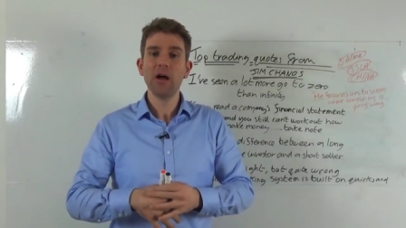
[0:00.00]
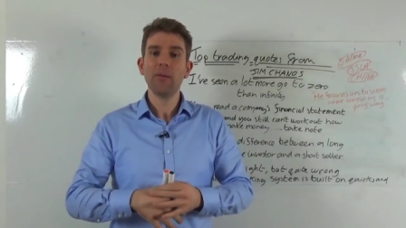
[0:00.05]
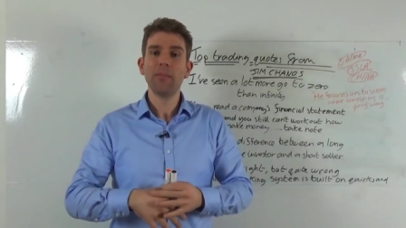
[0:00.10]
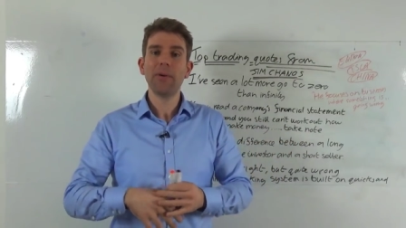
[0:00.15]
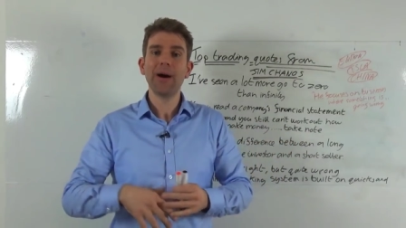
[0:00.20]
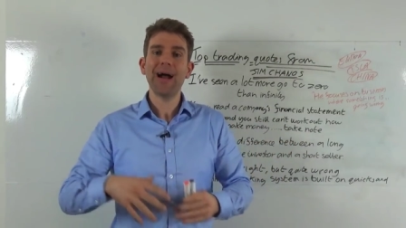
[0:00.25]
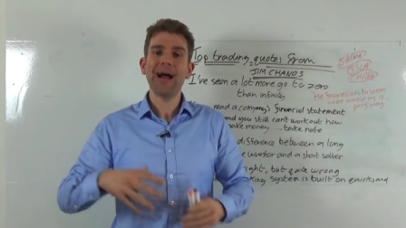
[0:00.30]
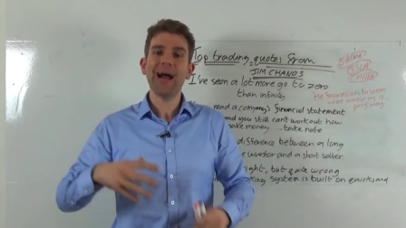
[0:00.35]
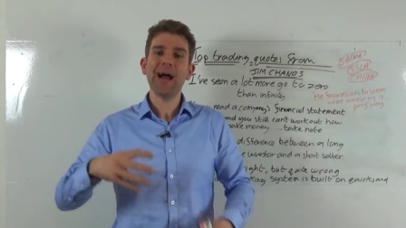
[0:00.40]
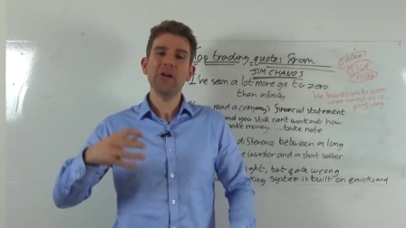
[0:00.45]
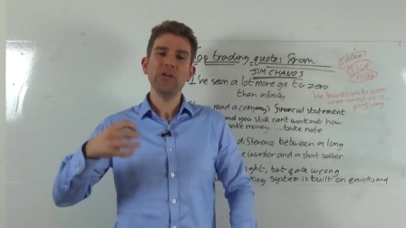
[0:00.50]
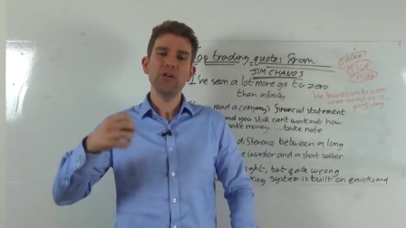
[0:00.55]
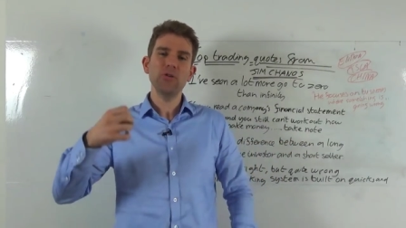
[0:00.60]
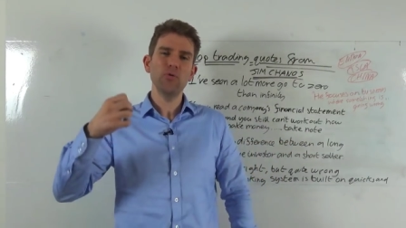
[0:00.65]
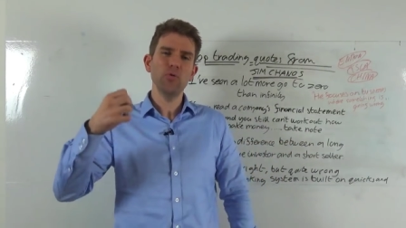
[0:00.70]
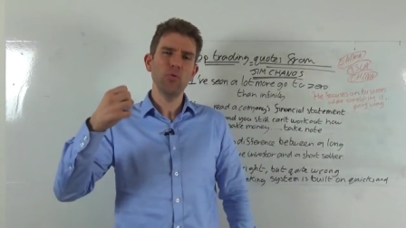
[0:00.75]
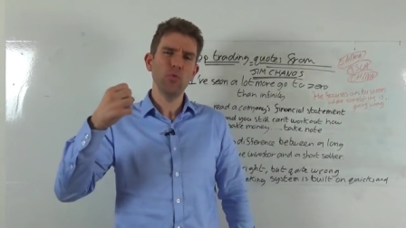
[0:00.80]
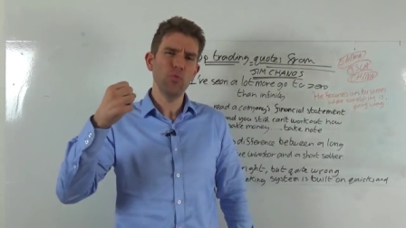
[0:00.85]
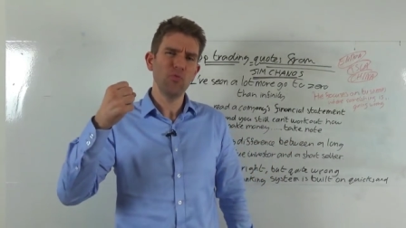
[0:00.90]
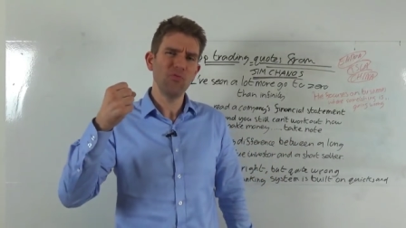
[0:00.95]
but how
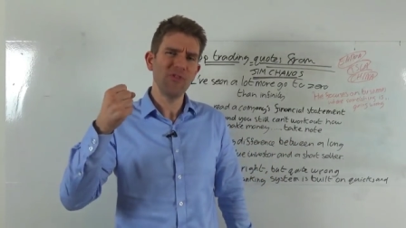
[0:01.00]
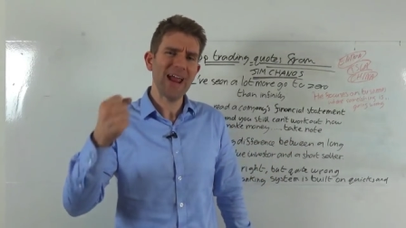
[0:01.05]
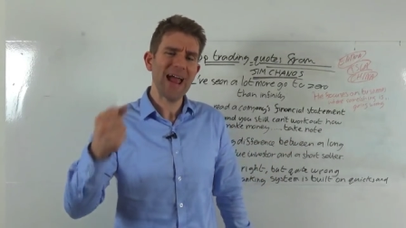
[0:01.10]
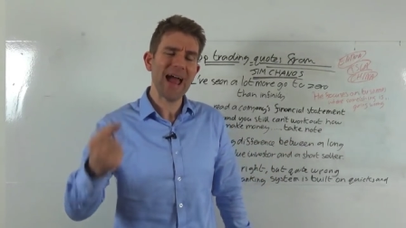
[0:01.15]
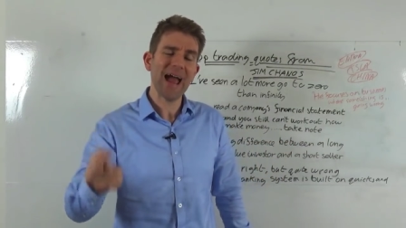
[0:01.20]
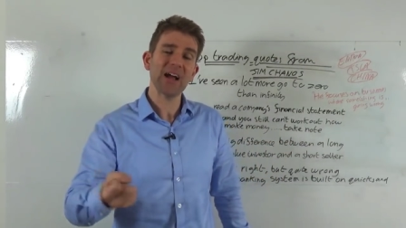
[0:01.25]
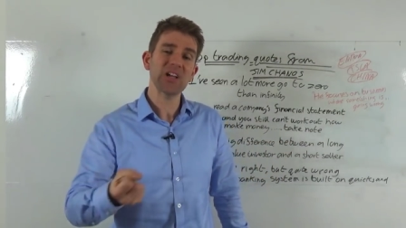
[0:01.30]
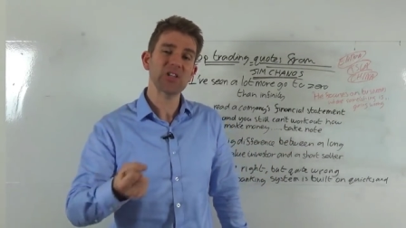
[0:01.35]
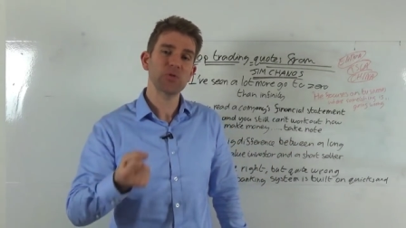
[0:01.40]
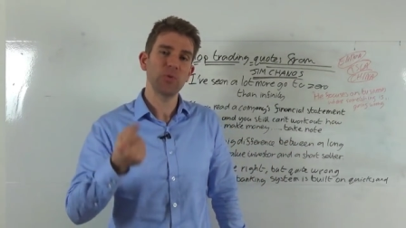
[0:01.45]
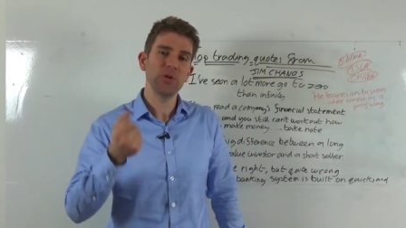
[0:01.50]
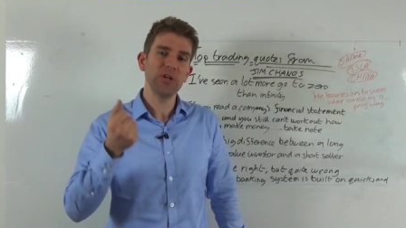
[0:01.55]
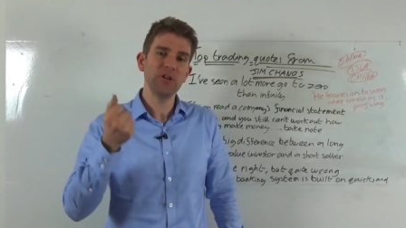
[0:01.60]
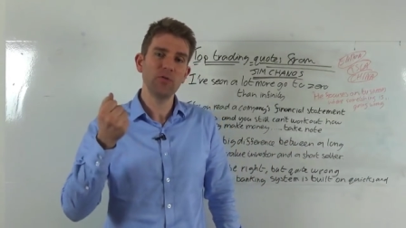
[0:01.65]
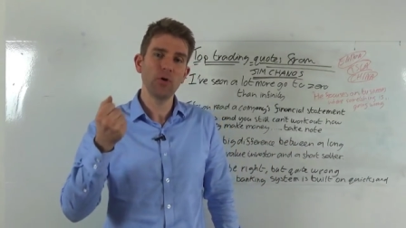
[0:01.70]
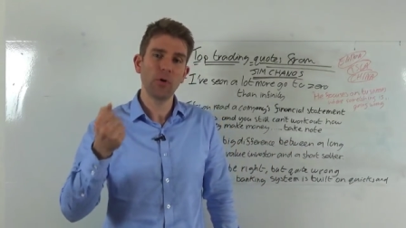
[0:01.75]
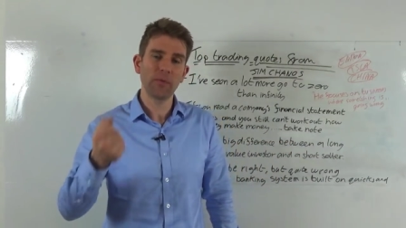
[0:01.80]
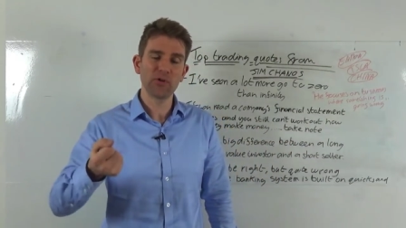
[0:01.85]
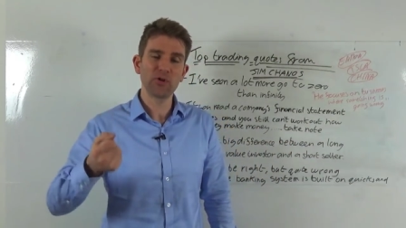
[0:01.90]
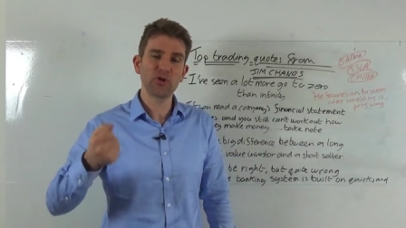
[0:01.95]
you react when
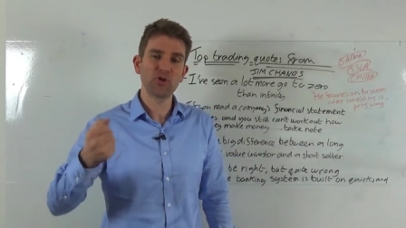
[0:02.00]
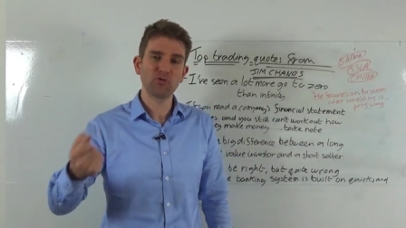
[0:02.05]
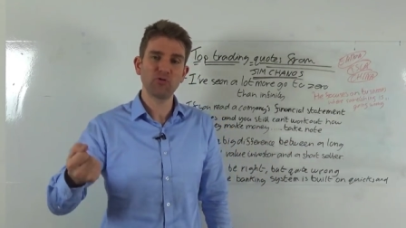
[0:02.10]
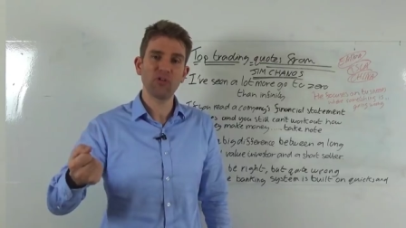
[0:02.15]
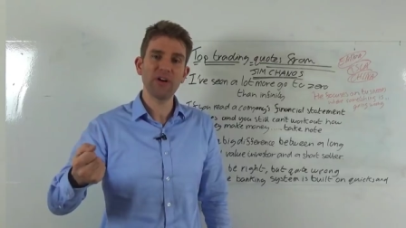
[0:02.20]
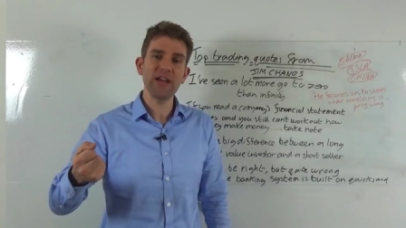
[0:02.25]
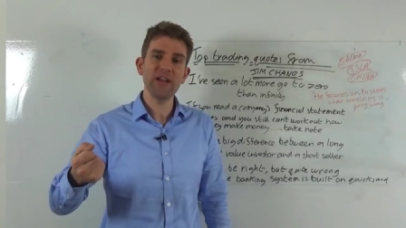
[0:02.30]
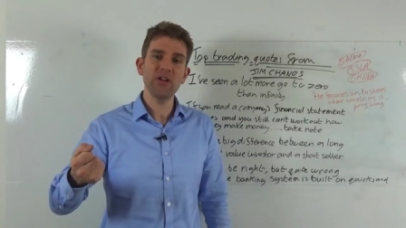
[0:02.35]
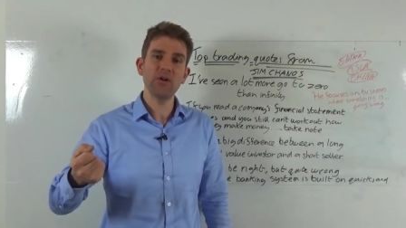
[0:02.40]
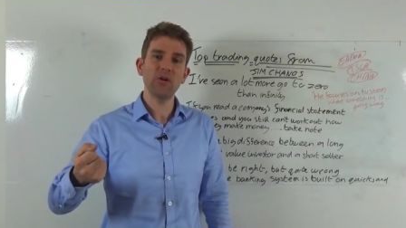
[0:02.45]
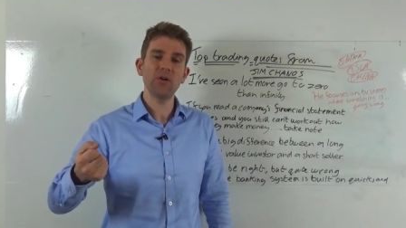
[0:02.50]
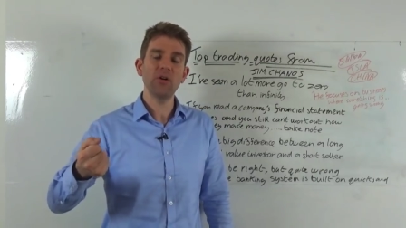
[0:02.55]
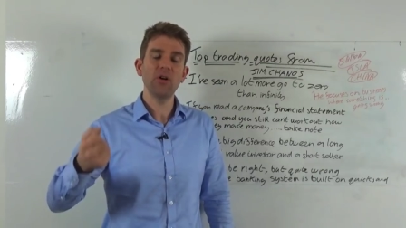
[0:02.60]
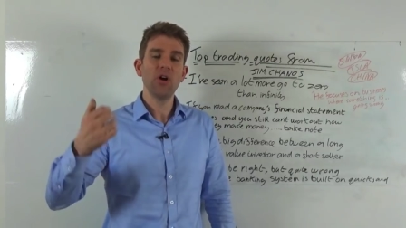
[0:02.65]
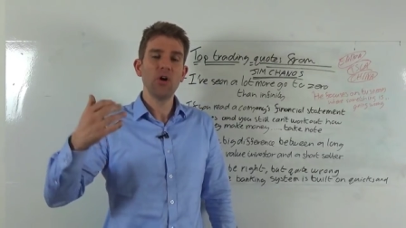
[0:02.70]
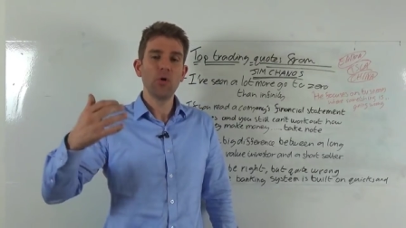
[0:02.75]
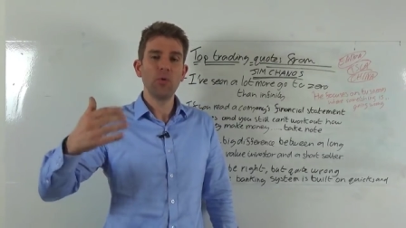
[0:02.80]
you've got the trade on,